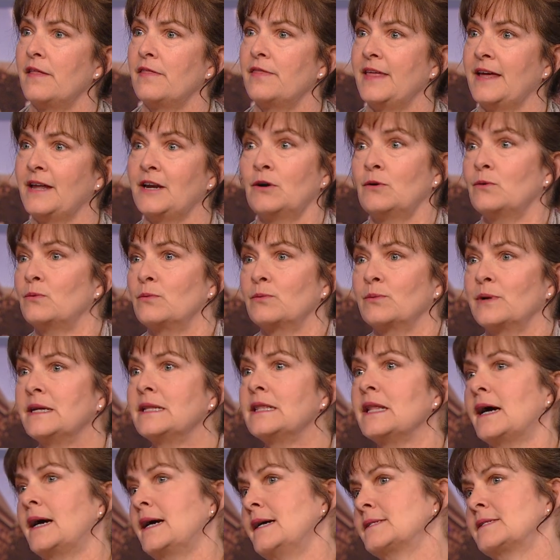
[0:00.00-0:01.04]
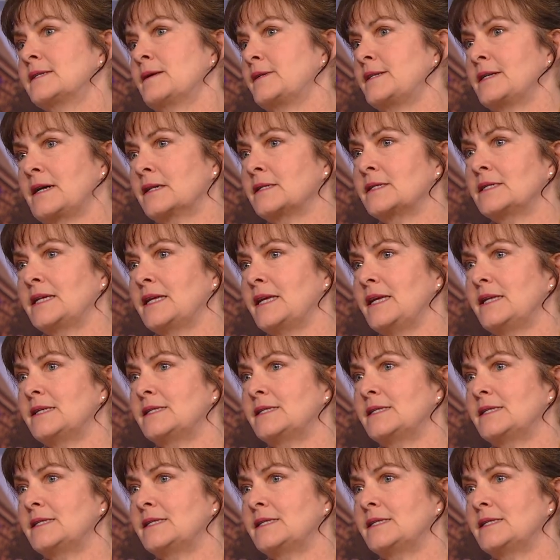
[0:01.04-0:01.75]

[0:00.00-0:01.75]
They don't realize that ducks and mm-hmm.